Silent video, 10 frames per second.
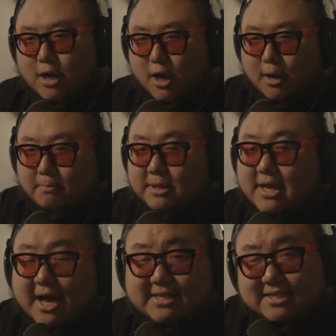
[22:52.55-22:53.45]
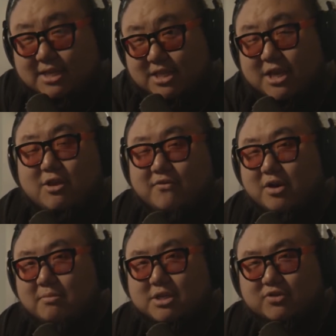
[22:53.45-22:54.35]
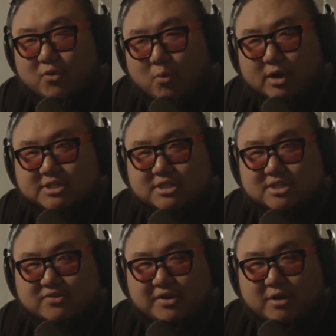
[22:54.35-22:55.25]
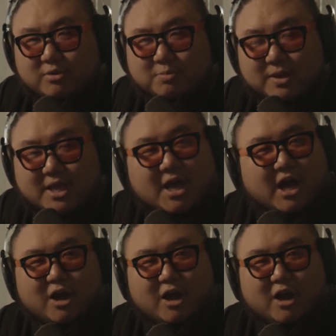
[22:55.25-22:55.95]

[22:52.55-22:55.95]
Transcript: But guys, thank you very much for watching this video with me.